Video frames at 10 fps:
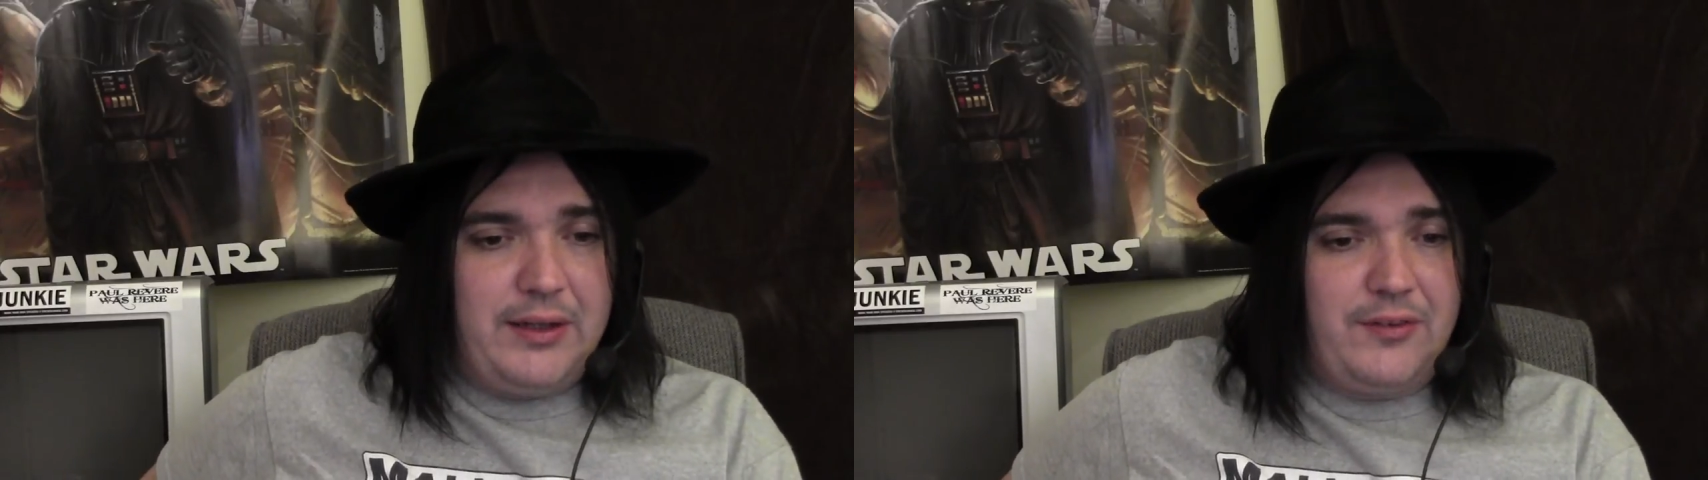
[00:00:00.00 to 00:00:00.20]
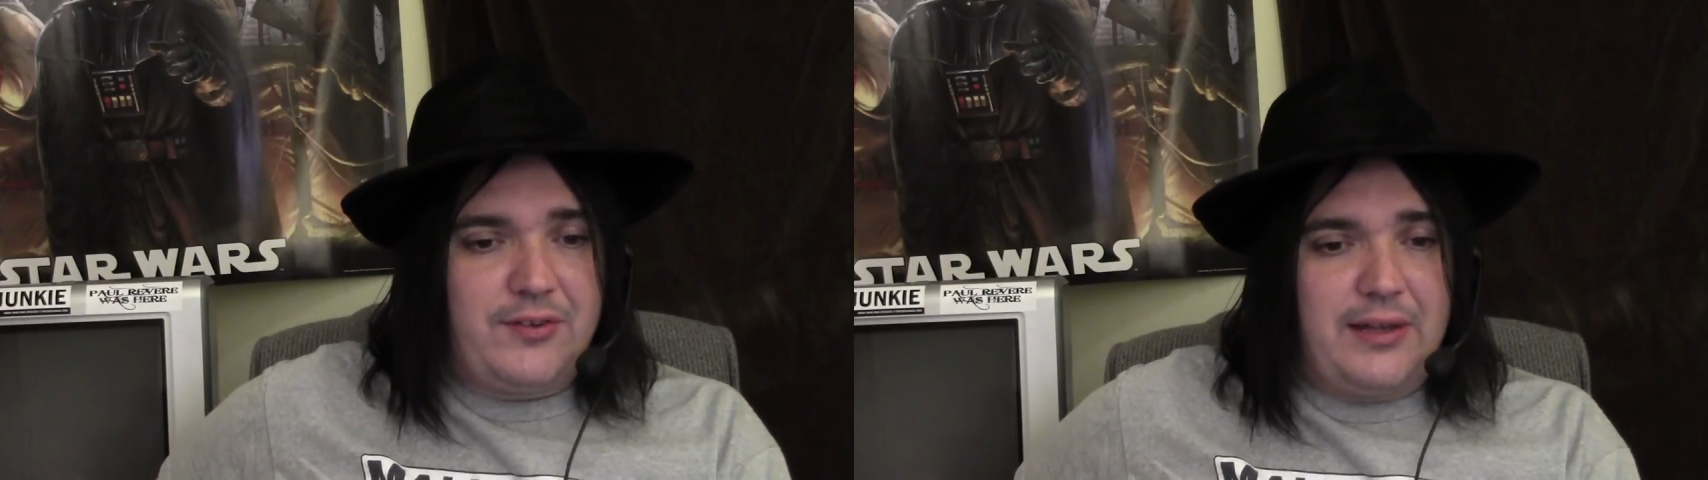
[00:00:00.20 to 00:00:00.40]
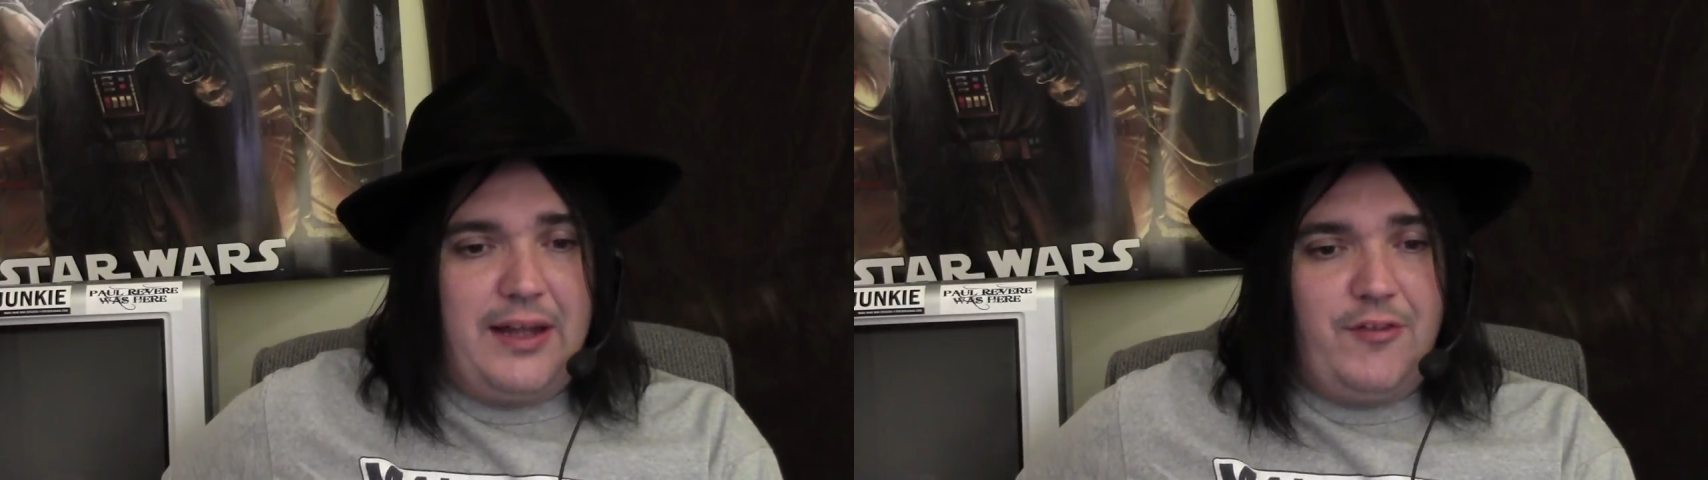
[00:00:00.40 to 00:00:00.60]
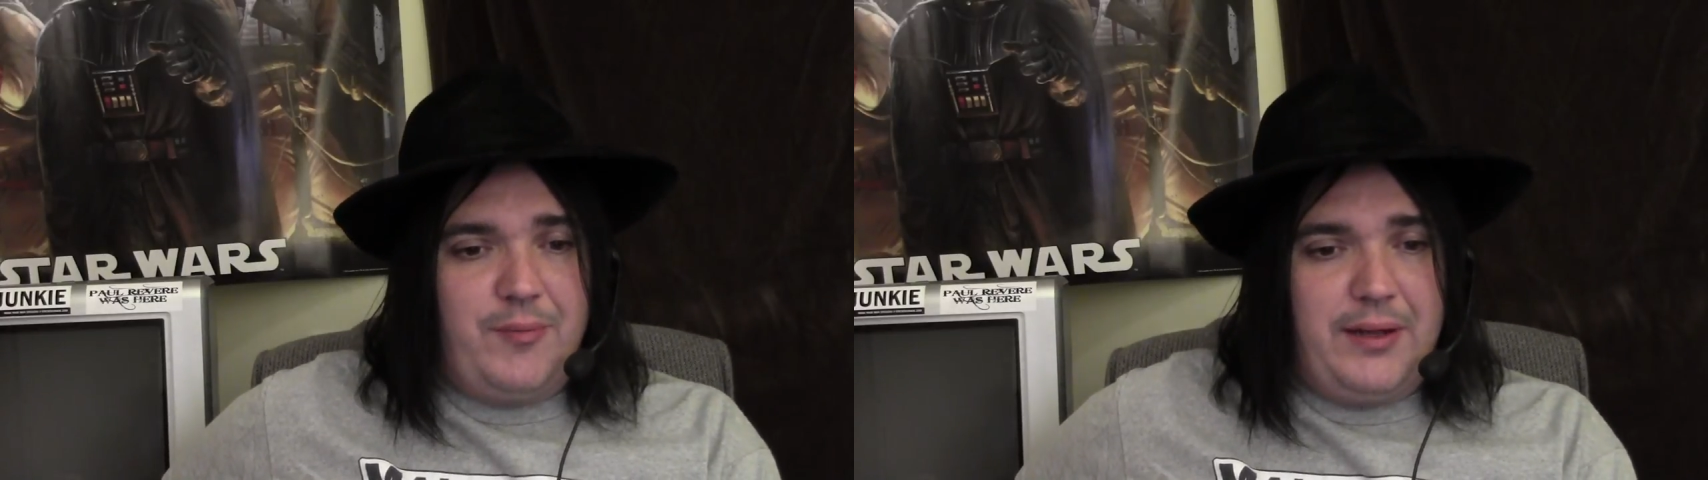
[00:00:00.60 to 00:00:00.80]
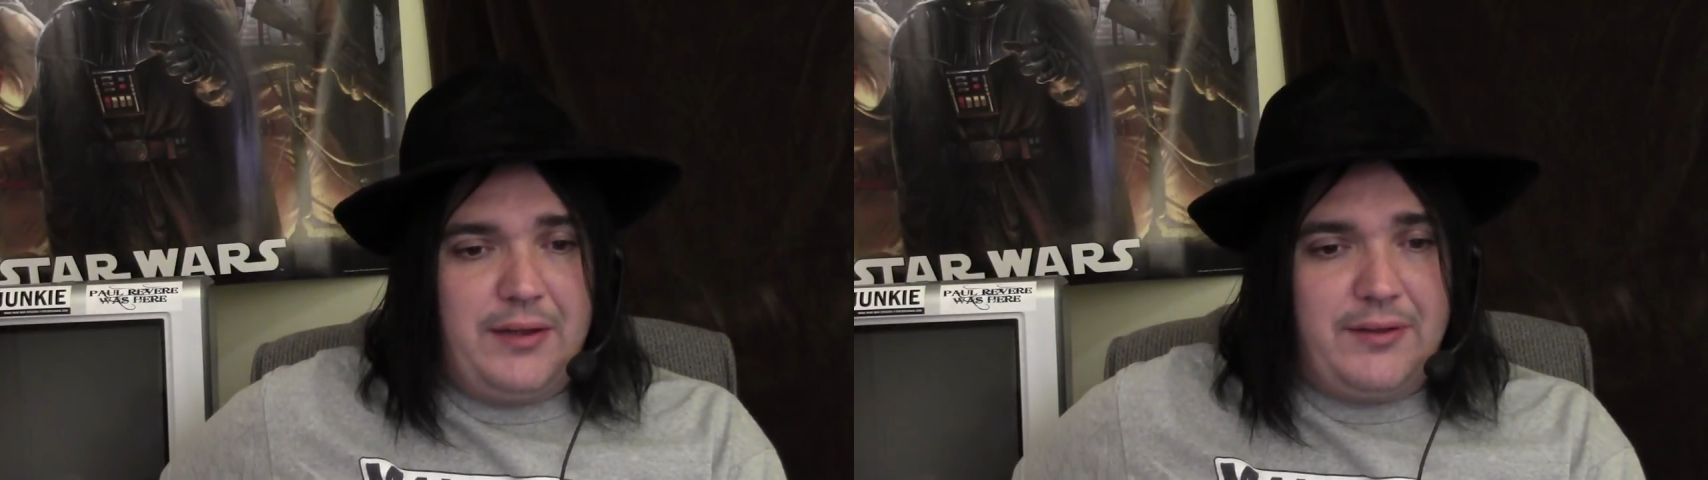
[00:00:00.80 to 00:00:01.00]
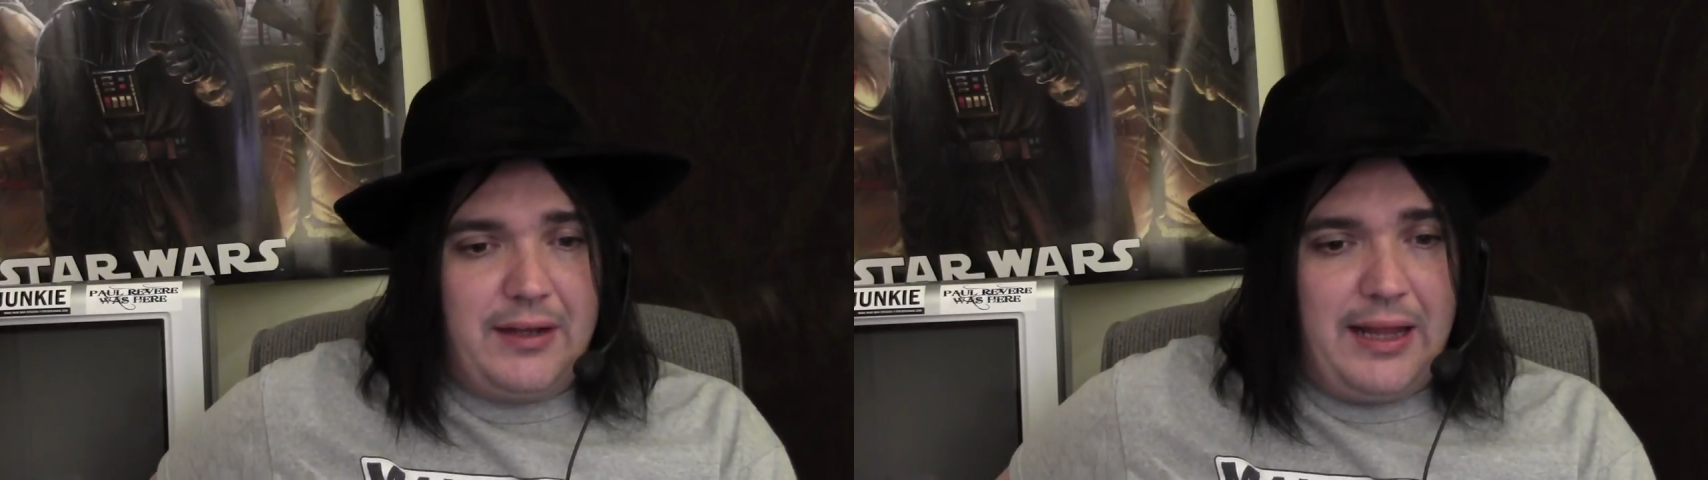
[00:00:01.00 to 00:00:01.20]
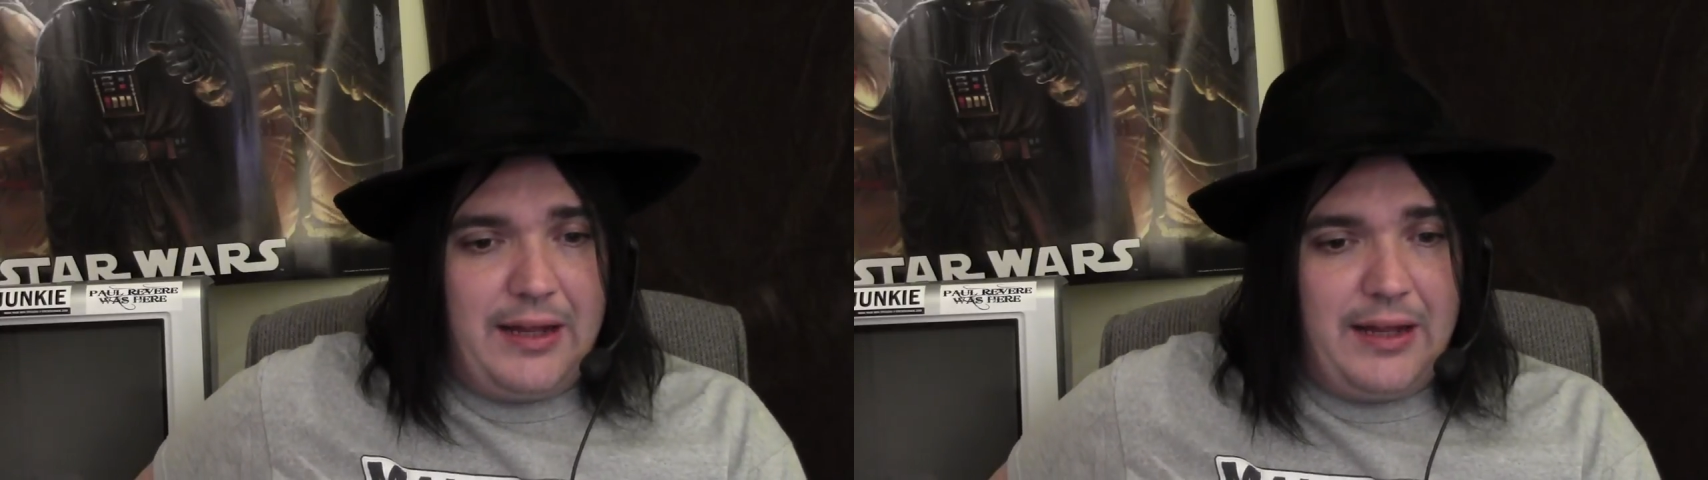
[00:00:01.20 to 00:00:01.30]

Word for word: enslaved me until